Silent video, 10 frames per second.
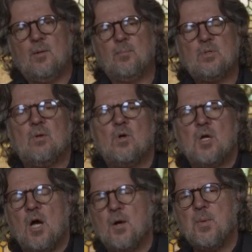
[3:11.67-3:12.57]
him
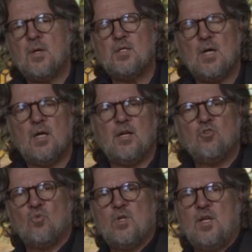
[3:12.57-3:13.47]
uh,
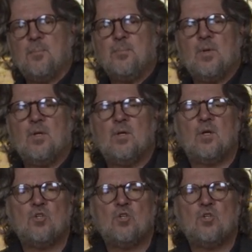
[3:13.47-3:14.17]
telling a dream,